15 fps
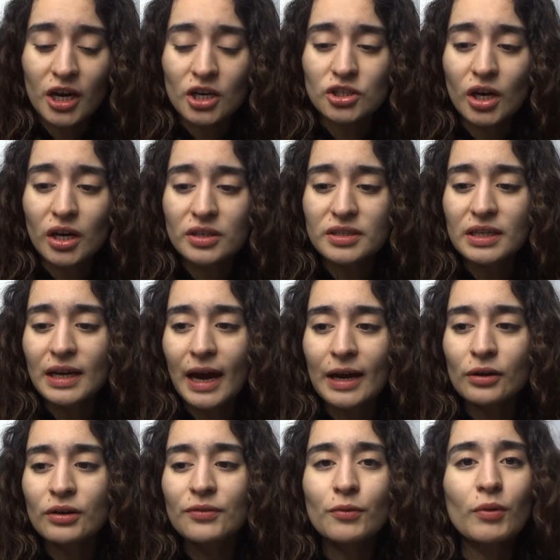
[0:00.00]
So I was like, I
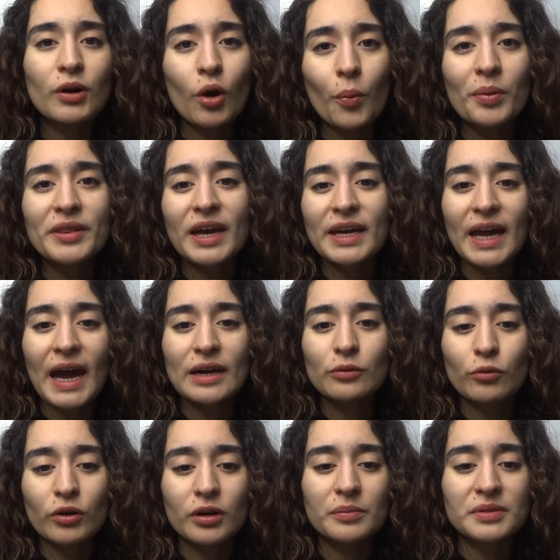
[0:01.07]
don't even want to open that can of
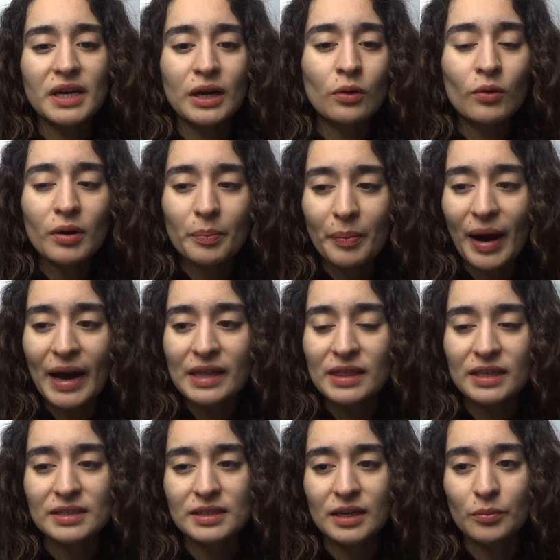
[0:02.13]
worms. I don't want to buy
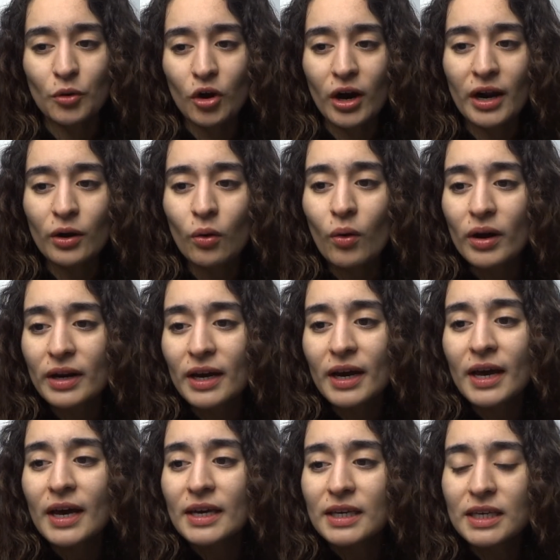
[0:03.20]
things anymore. I don't want to
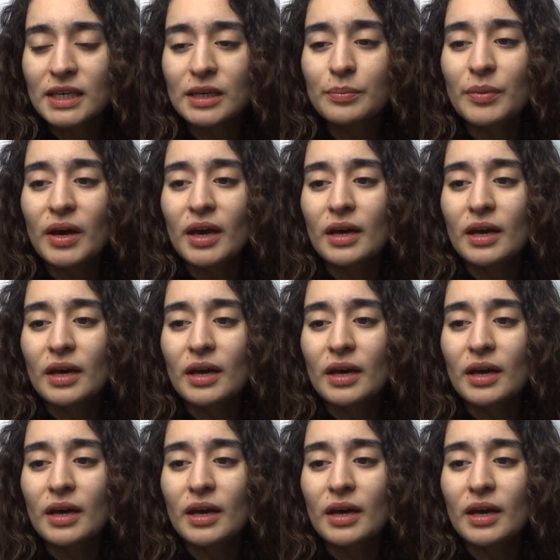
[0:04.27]
keep